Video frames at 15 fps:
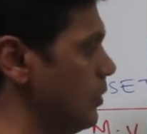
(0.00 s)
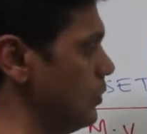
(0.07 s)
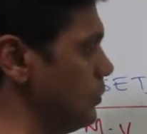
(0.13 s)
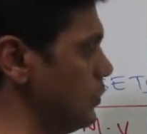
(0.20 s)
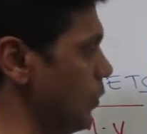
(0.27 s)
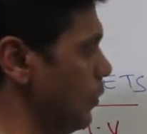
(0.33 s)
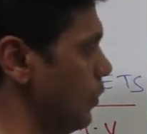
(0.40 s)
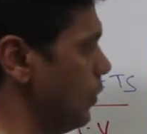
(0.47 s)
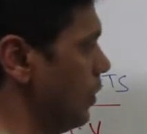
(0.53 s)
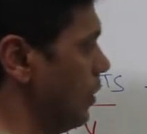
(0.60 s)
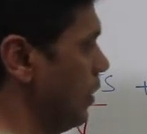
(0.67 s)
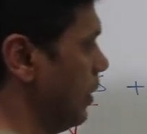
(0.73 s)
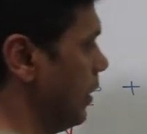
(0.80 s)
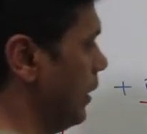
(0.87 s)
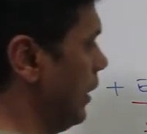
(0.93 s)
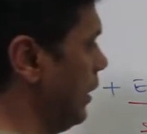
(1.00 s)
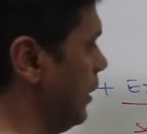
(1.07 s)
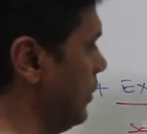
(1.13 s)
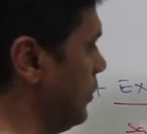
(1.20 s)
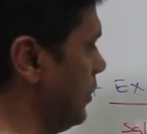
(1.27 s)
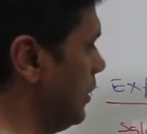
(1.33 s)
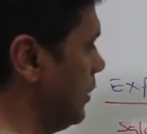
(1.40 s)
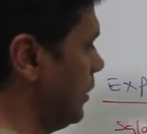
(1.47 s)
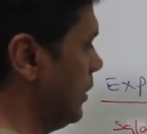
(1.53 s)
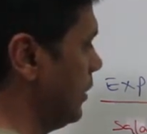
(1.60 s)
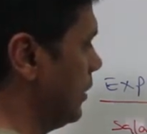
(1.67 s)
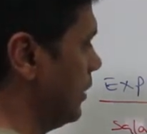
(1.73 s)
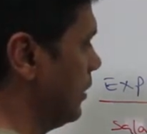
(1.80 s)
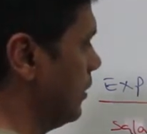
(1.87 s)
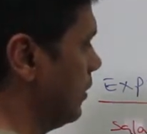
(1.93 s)
So
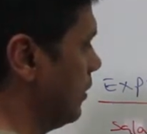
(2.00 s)
initial